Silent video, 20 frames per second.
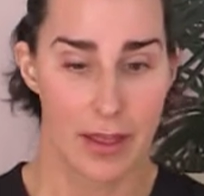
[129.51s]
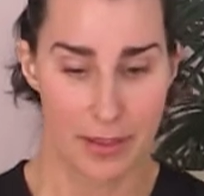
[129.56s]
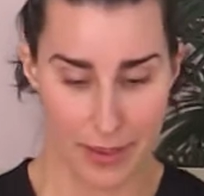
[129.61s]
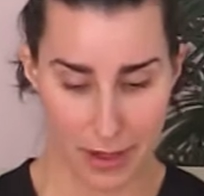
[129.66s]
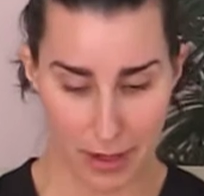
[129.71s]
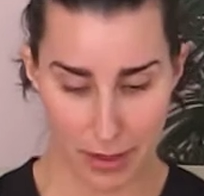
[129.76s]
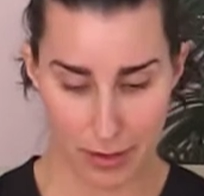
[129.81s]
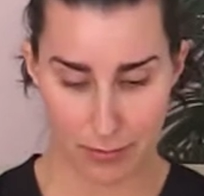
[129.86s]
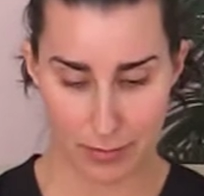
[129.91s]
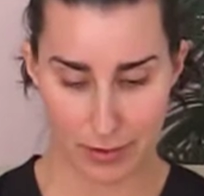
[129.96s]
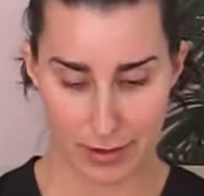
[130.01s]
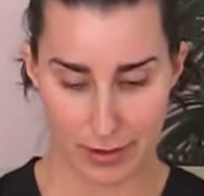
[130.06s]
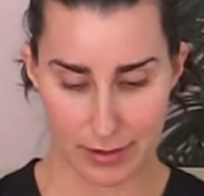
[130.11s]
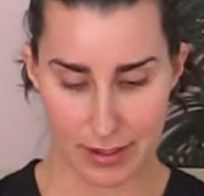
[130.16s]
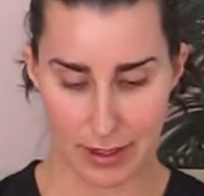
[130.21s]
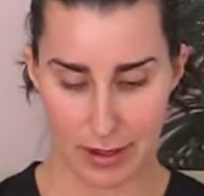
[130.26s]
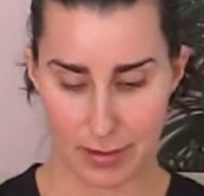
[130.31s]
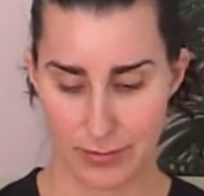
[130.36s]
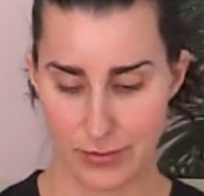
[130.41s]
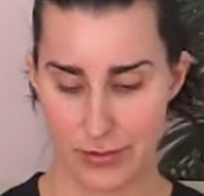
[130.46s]
Then when it
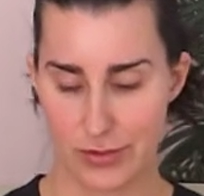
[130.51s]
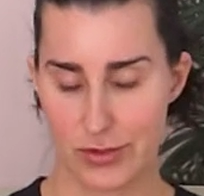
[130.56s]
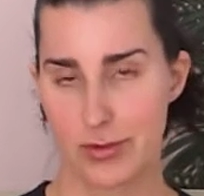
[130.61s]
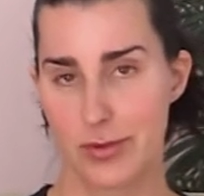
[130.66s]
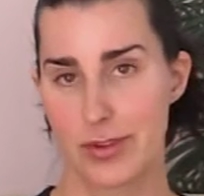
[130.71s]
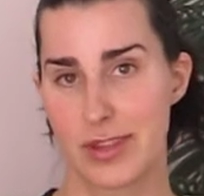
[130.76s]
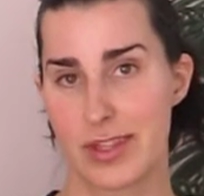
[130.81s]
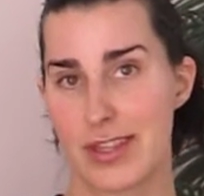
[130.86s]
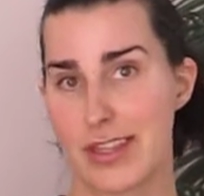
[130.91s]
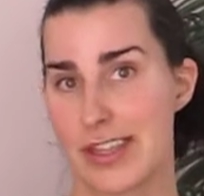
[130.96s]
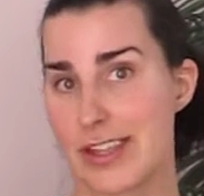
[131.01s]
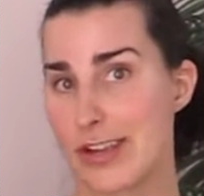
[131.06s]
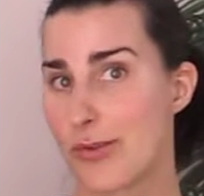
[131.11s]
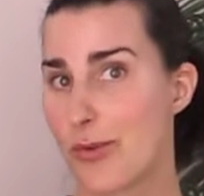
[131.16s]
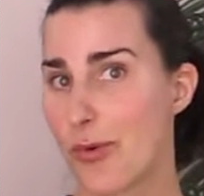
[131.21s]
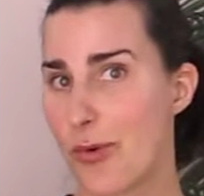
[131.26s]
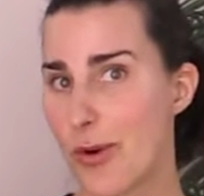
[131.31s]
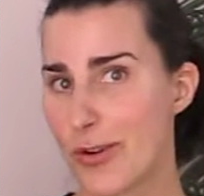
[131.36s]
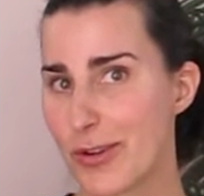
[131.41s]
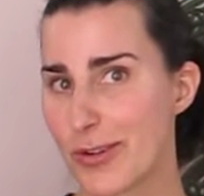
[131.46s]
comes to the
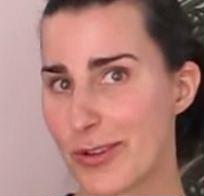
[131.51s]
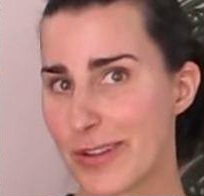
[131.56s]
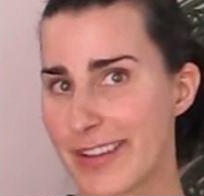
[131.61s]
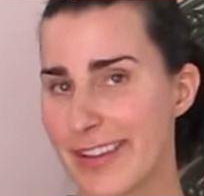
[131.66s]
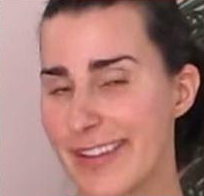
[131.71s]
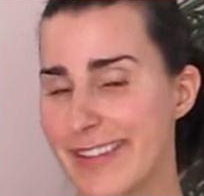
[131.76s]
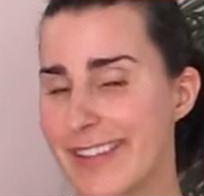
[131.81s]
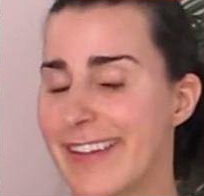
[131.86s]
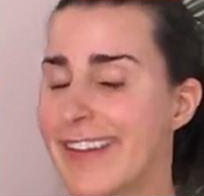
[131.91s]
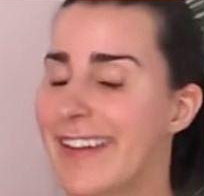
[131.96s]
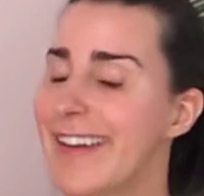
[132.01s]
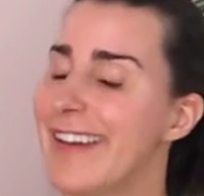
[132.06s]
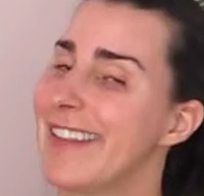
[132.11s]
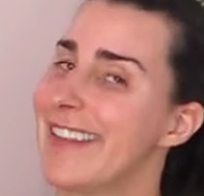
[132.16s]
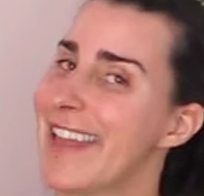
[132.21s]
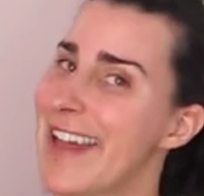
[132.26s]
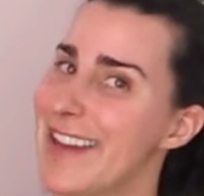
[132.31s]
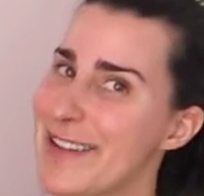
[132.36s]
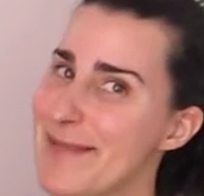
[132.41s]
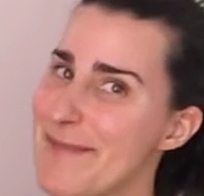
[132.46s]
quarterly,
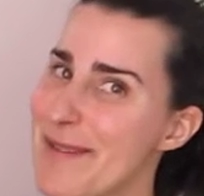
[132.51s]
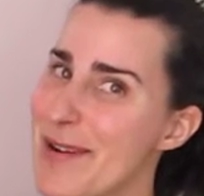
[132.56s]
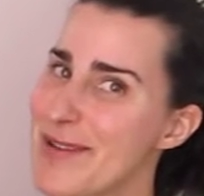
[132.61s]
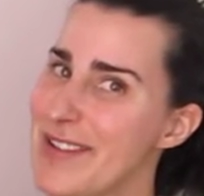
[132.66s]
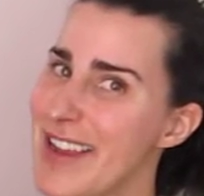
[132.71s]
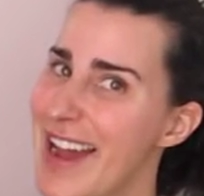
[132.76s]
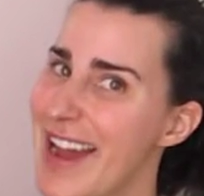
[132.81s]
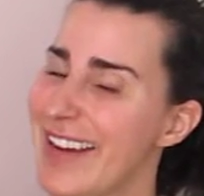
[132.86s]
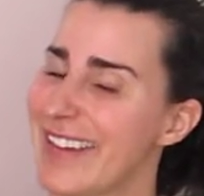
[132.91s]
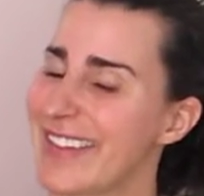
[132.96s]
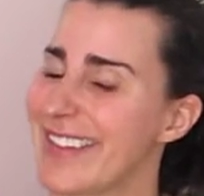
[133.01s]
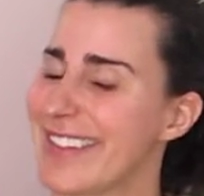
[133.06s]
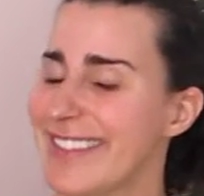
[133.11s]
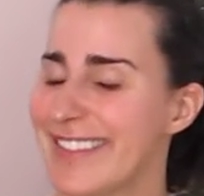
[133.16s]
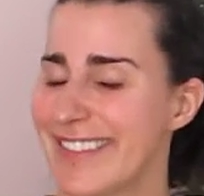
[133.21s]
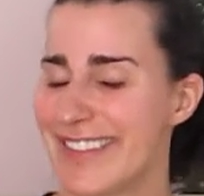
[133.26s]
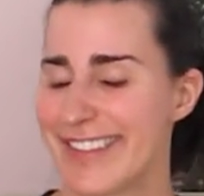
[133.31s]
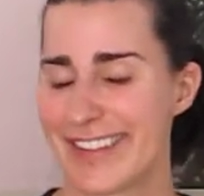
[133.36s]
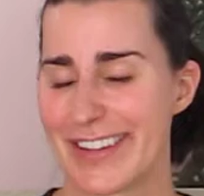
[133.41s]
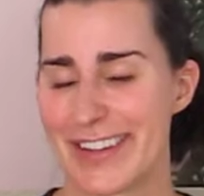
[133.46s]
that's your
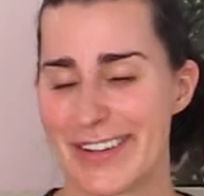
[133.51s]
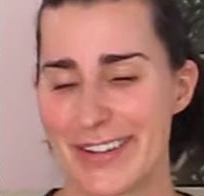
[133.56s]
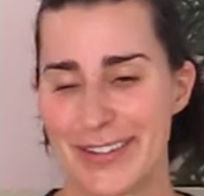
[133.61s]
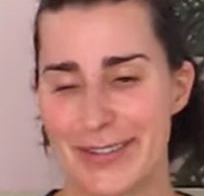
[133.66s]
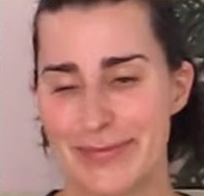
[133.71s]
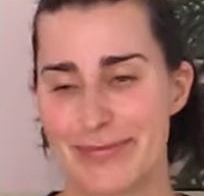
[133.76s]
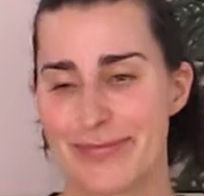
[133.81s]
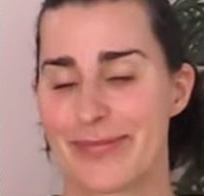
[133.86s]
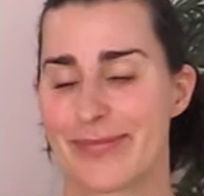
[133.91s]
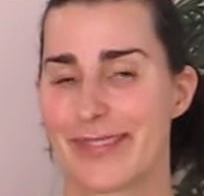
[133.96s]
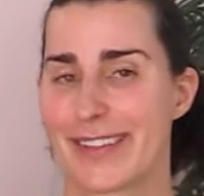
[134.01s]
Botox. So